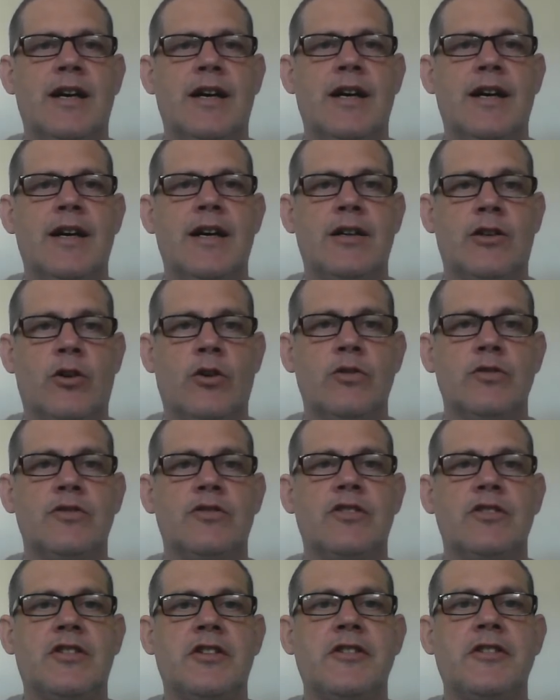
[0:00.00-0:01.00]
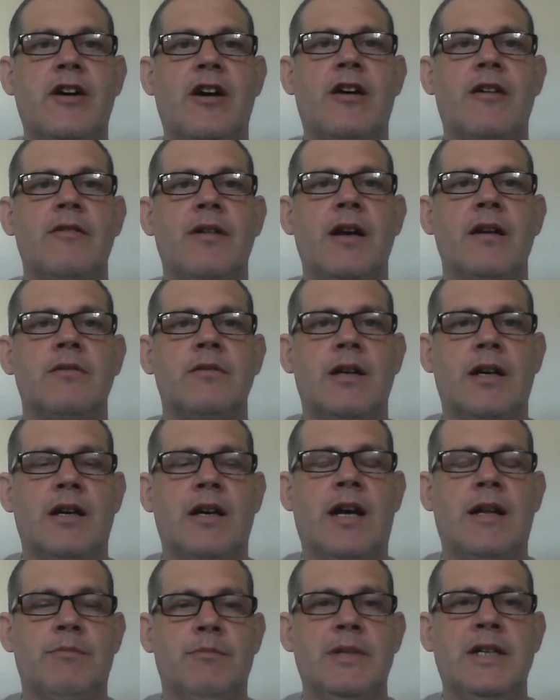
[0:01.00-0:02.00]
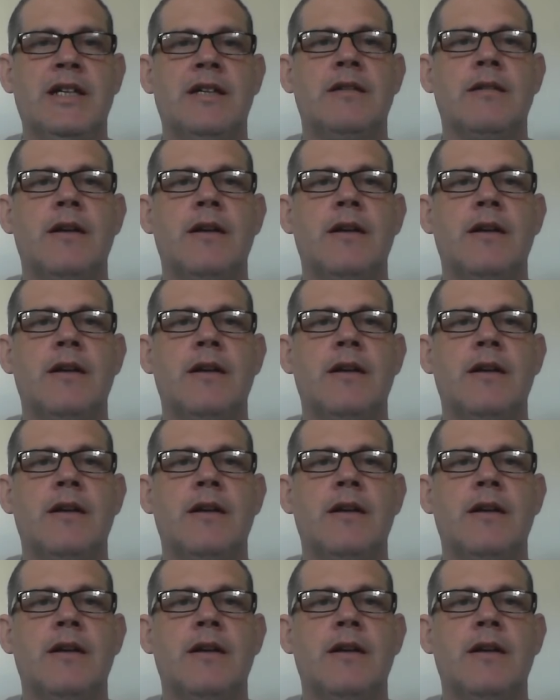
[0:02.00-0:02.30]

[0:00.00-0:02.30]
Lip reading: according to Todaro and me,